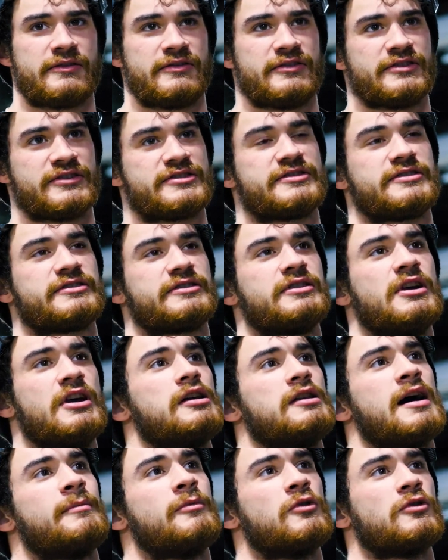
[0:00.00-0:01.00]
there's
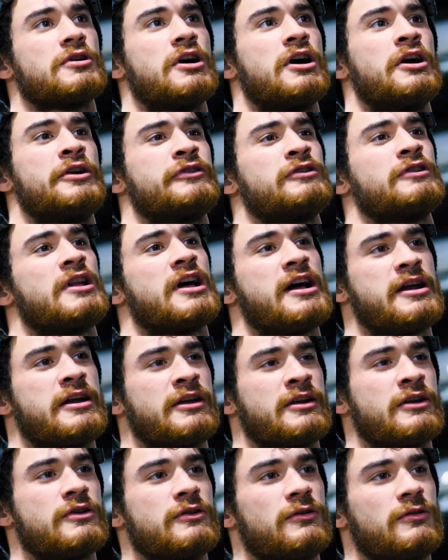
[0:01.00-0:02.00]
a lot more
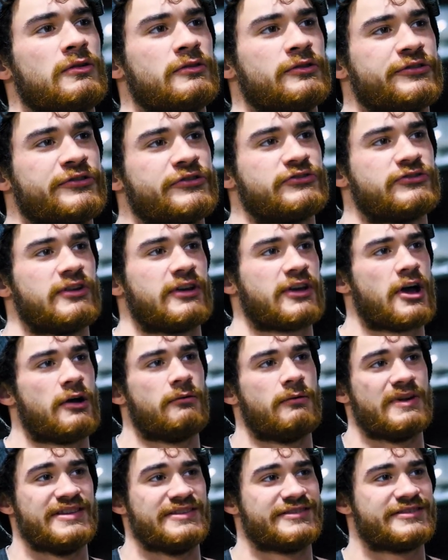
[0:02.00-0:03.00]
underlying goals that
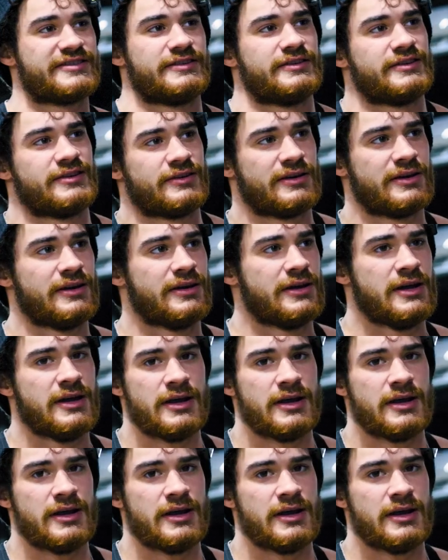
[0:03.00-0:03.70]
go into